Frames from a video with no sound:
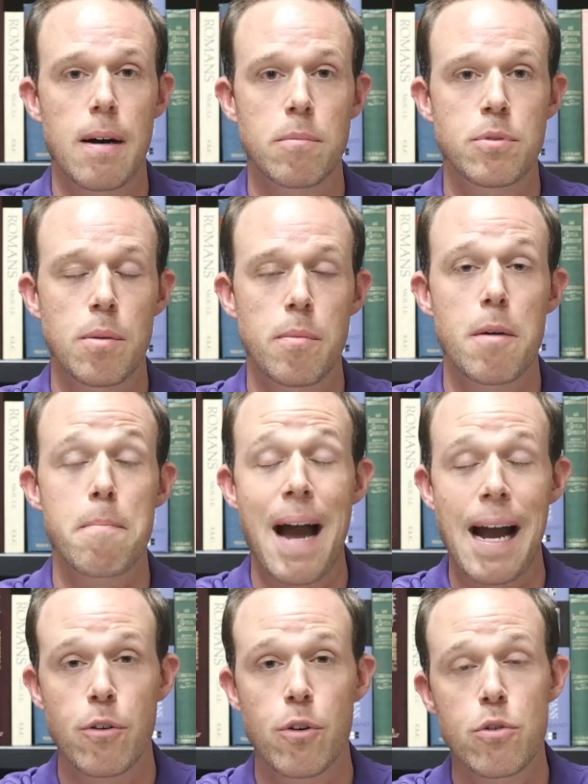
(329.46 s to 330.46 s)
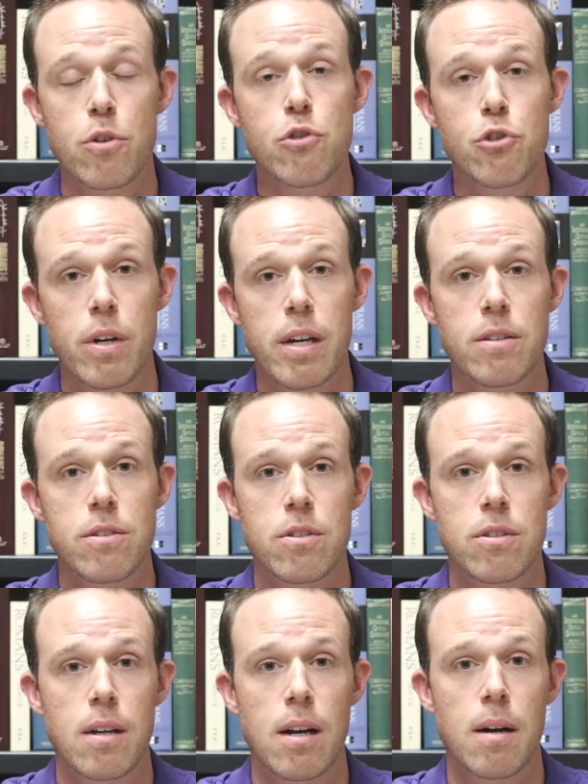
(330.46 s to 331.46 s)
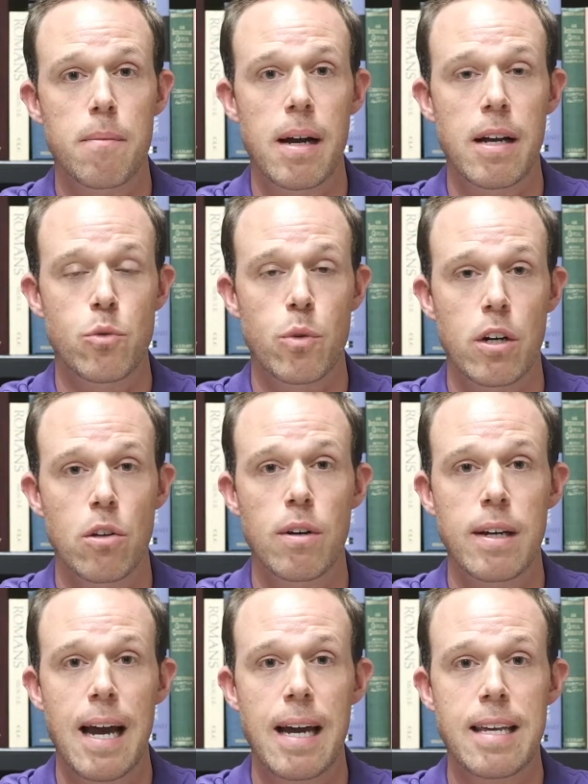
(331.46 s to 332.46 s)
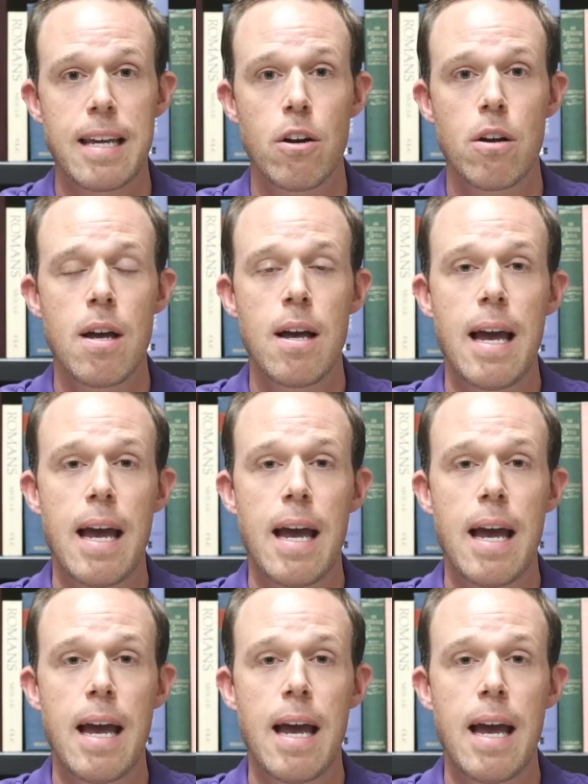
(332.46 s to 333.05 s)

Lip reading: some of the macronutrients as we're going to look at here,